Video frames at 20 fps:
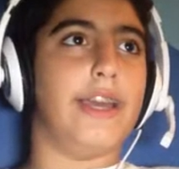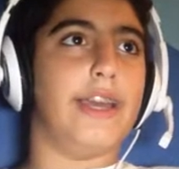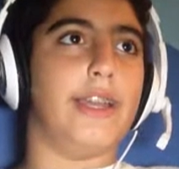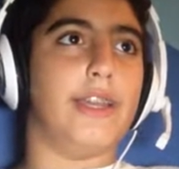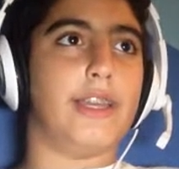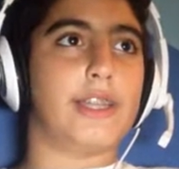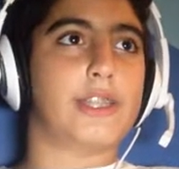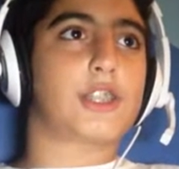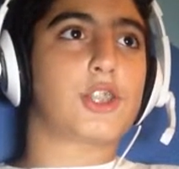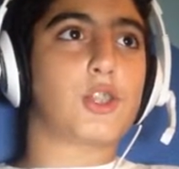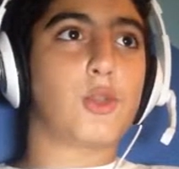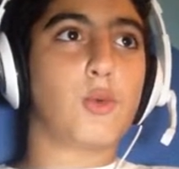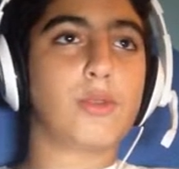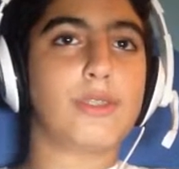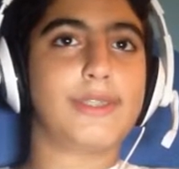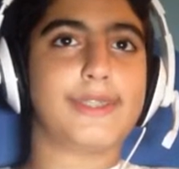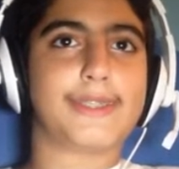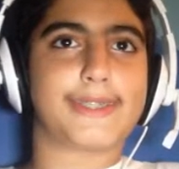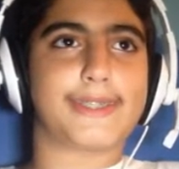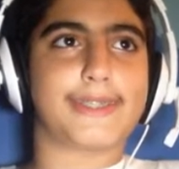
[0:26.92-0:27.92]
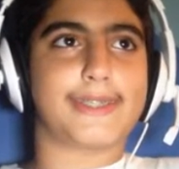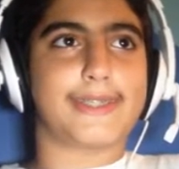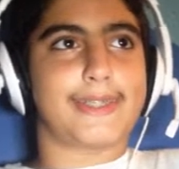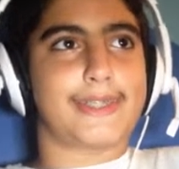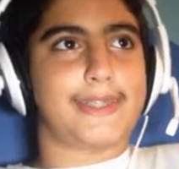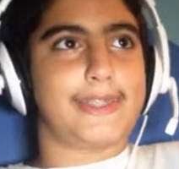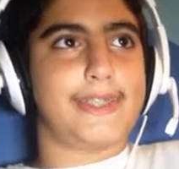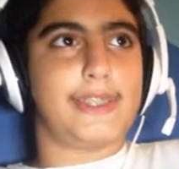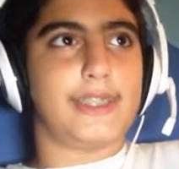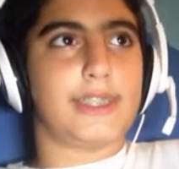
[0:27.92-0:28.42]
and let's do
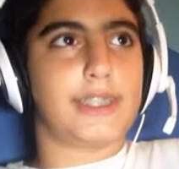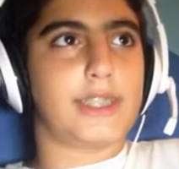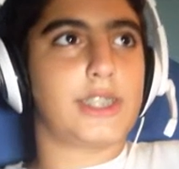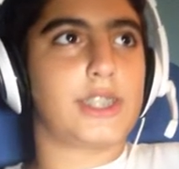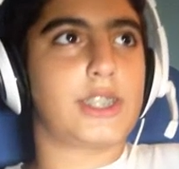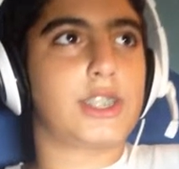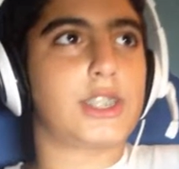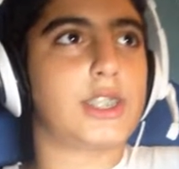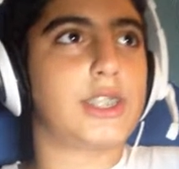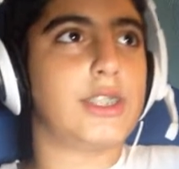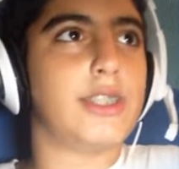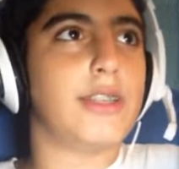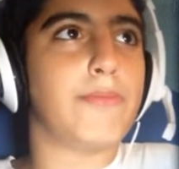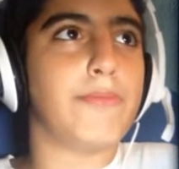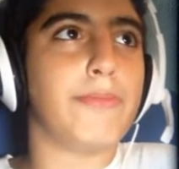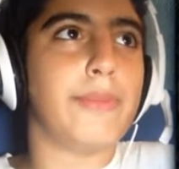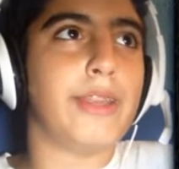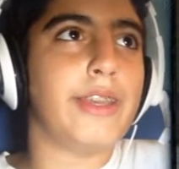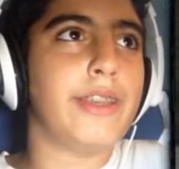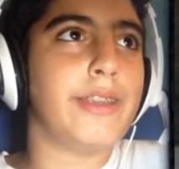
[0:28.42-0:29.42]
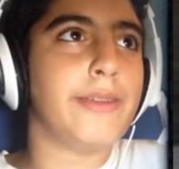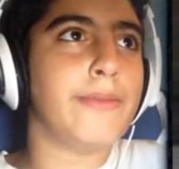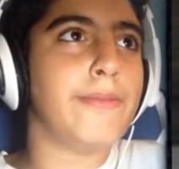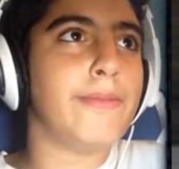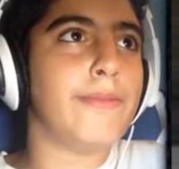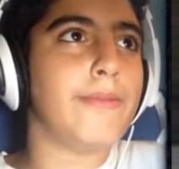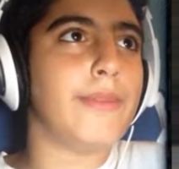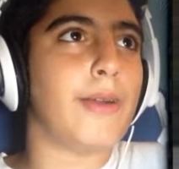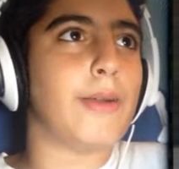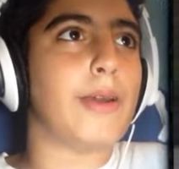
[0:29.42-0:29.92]
this.
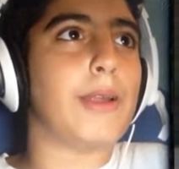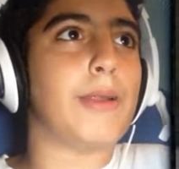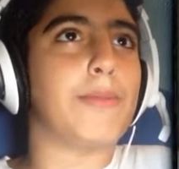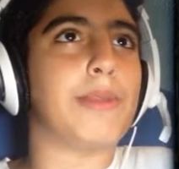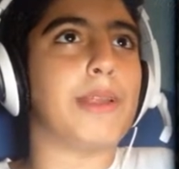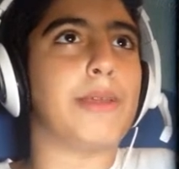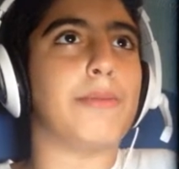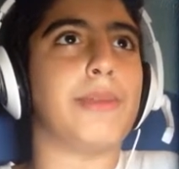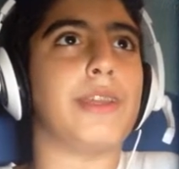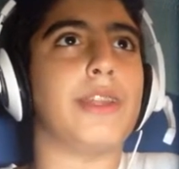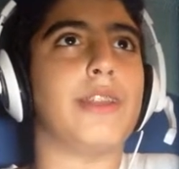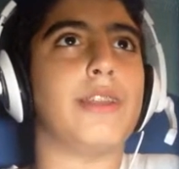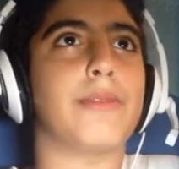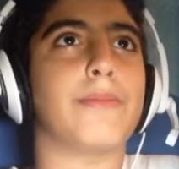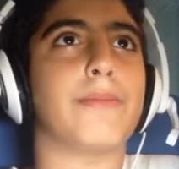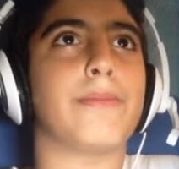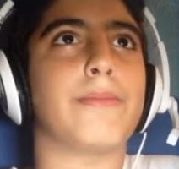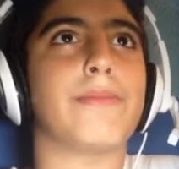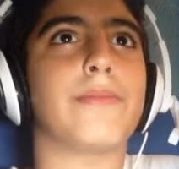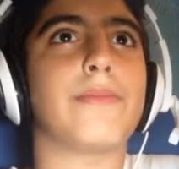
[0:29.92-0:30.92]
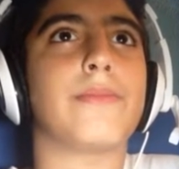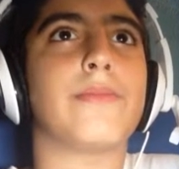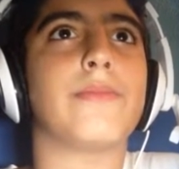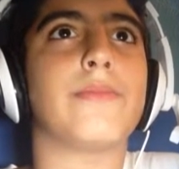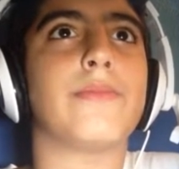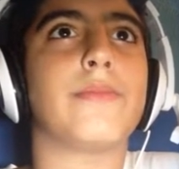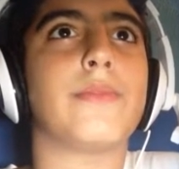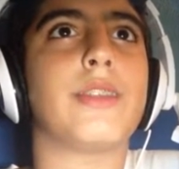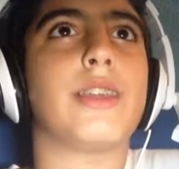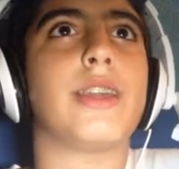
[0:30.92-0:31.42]
Medium, I'm gonna play medium.
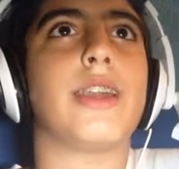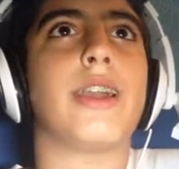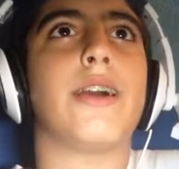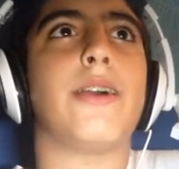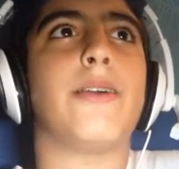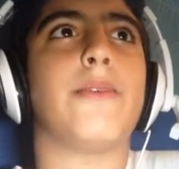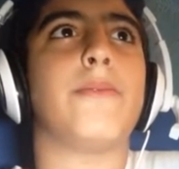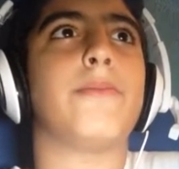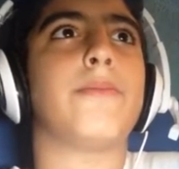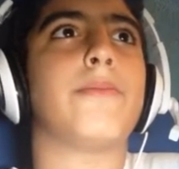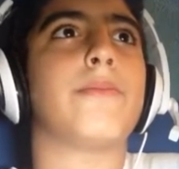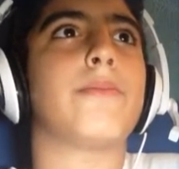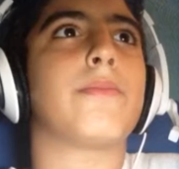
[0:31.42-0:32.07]
Yeah.